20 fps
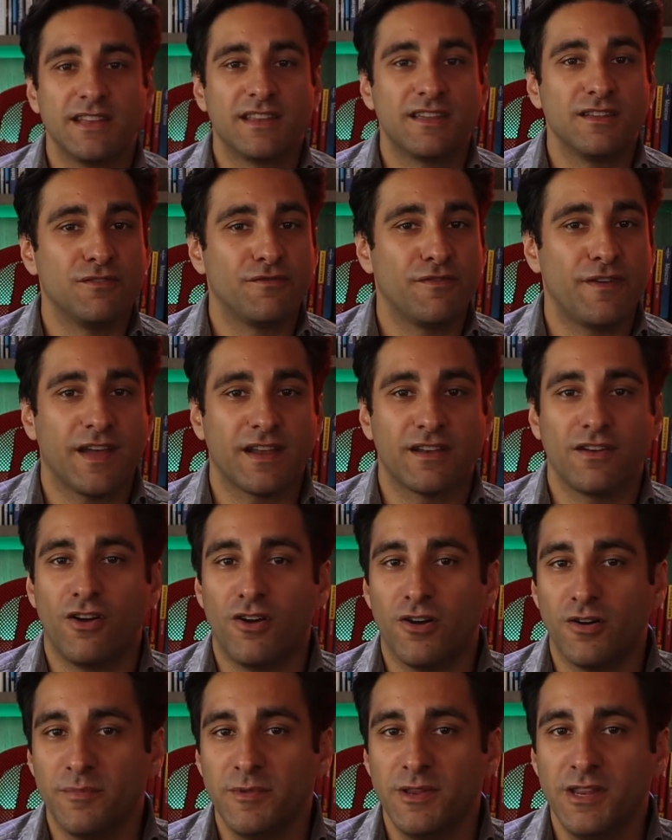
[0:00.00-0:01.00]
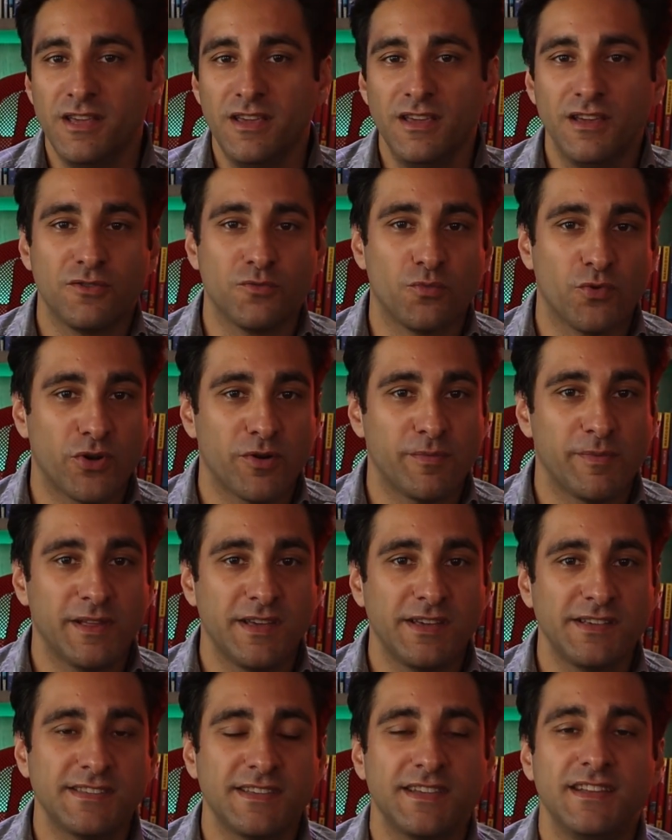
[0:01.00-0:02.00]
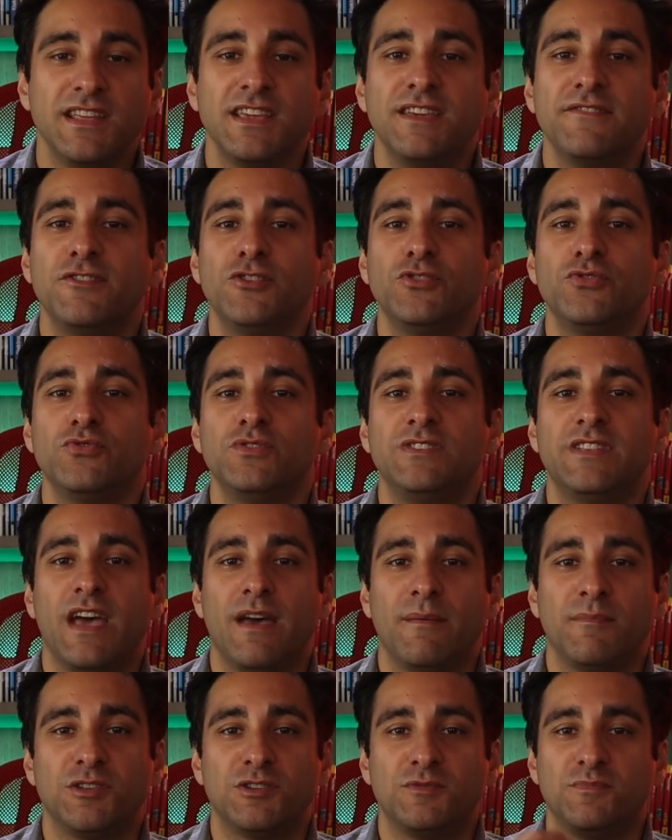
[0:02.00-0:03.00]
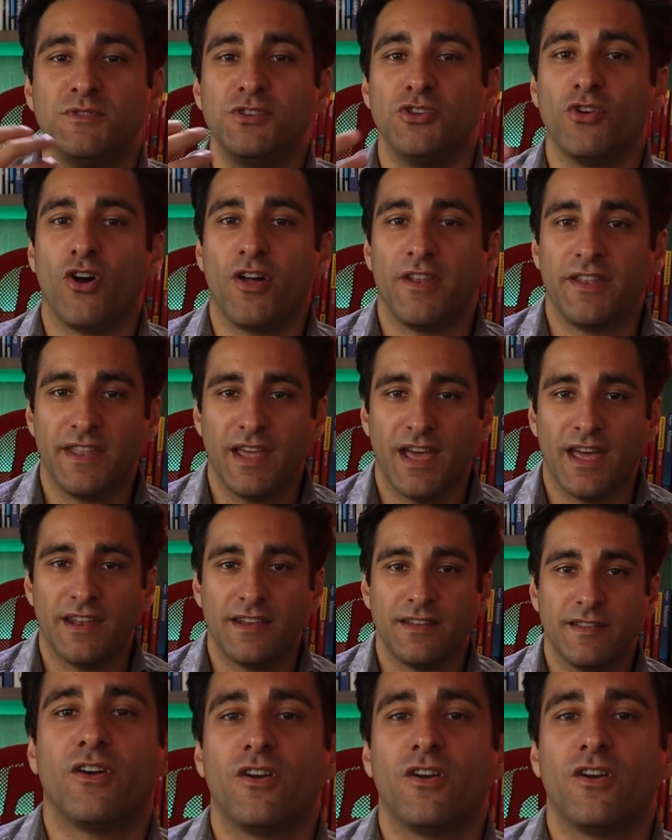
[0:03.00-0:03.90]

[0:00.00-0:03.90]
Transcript: It can affect harmony at a workplace and even do damage beyond that.